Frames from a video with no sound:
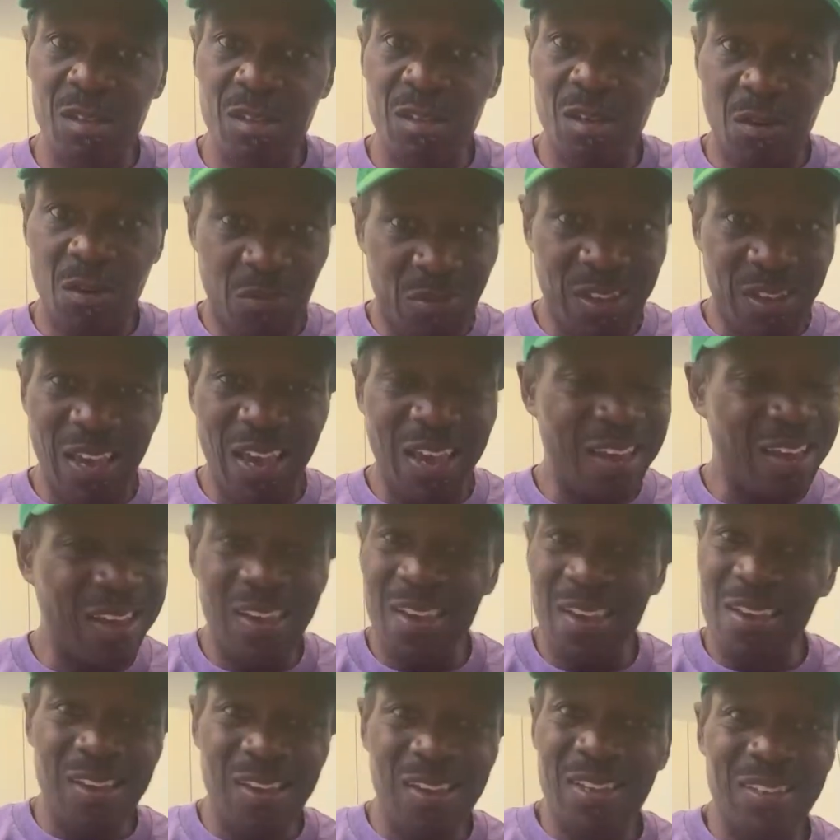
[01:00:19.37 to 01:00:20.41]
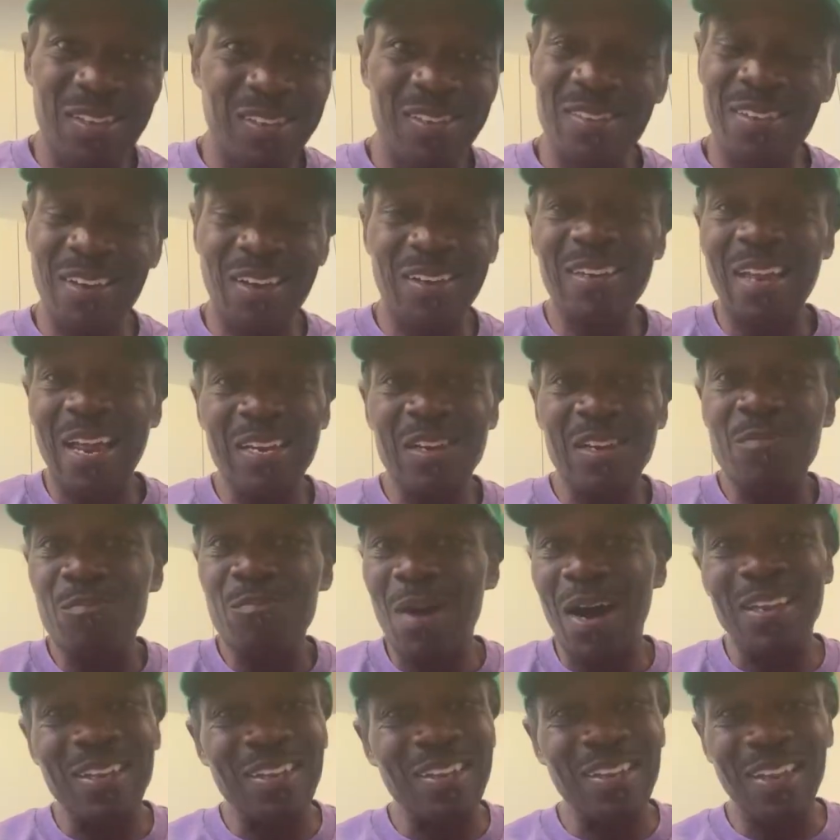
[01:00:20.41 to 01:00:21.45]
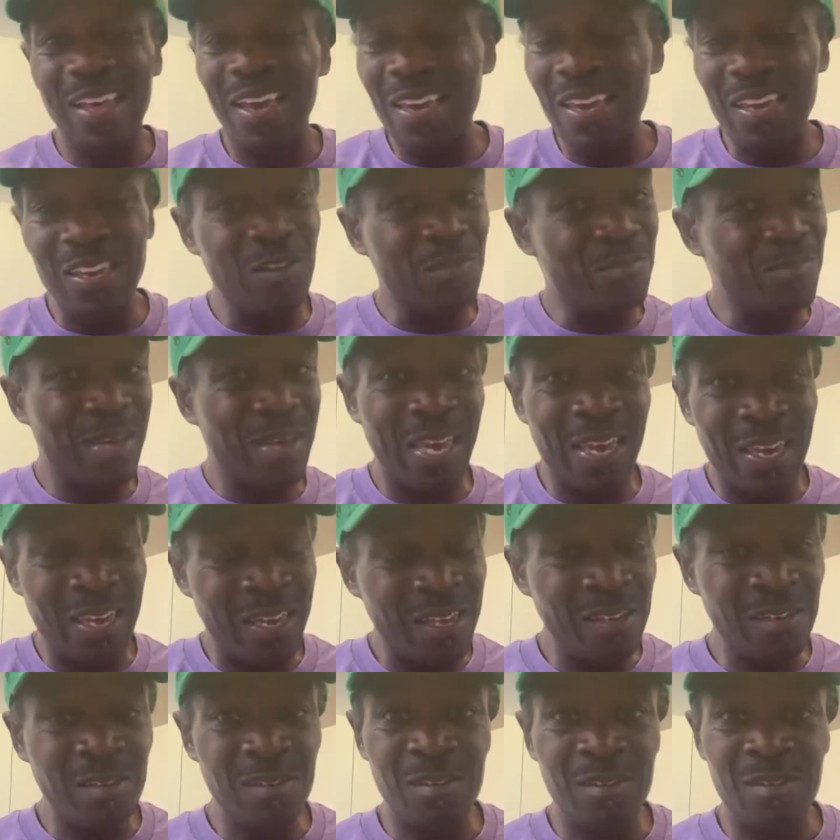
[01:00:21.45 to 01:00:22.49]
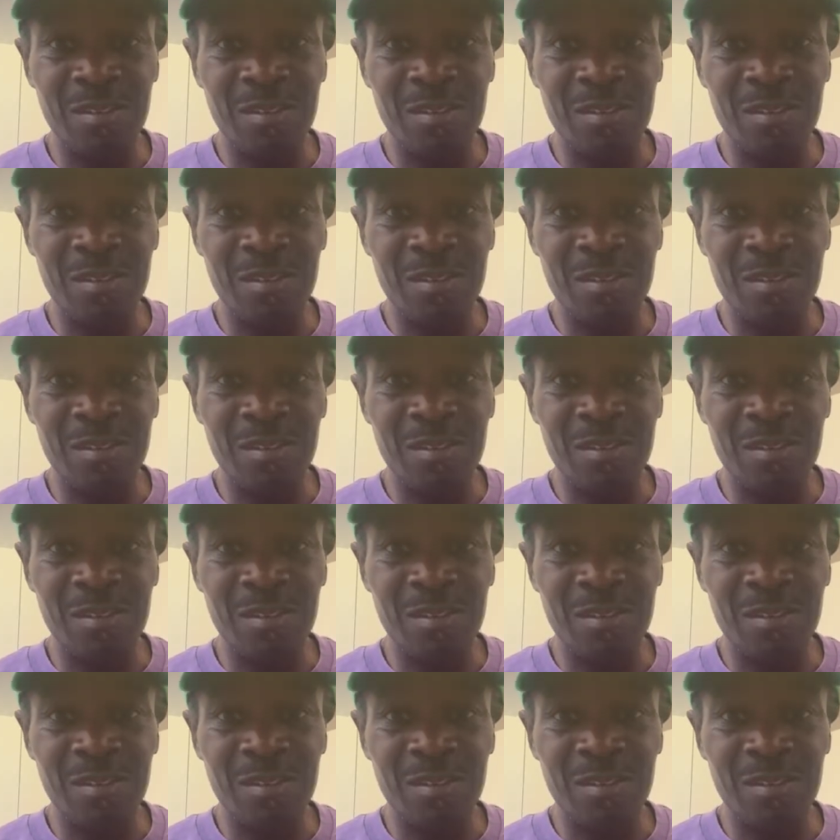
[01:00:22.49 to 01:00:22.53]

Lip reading: Okay? Y'all not in my lane, man.